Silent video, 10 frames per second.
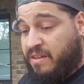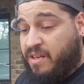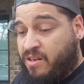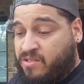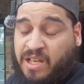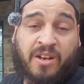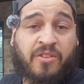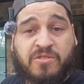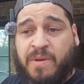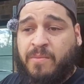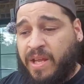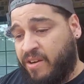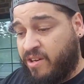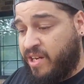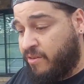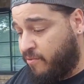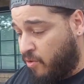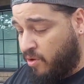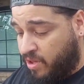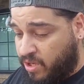you know, because I know there's people that are here
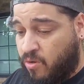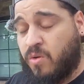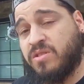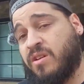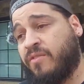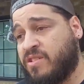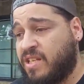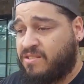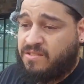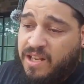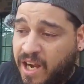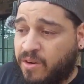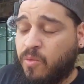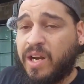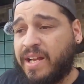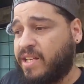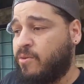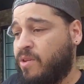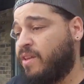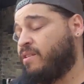for the Accord stuff, because that's kind of what I
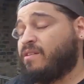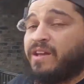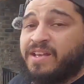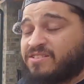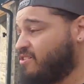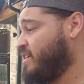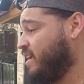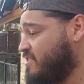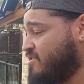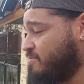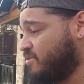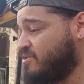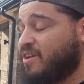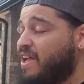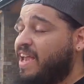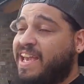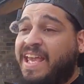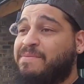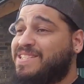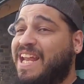deal with, and he's starting to get into them too. Yeah. He
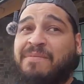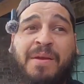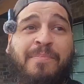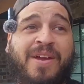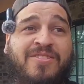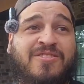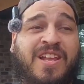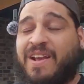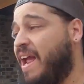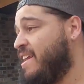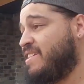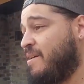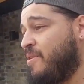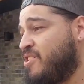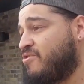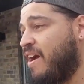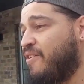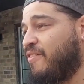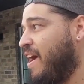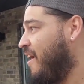keeps sending me pictures, like anytime he's
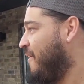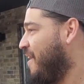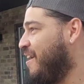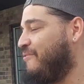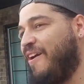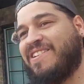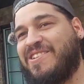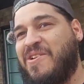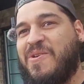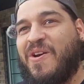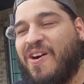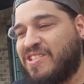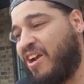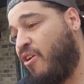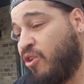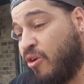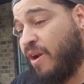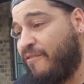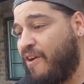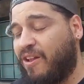driving around, he finds a new car, he's like, oh, look
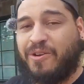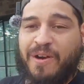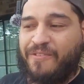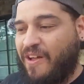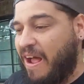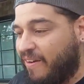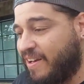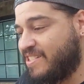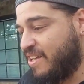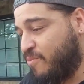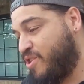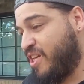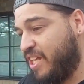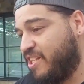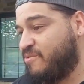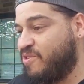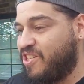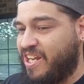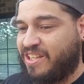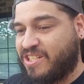what I found, and he's like, we should get this,
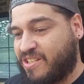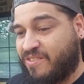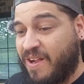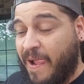and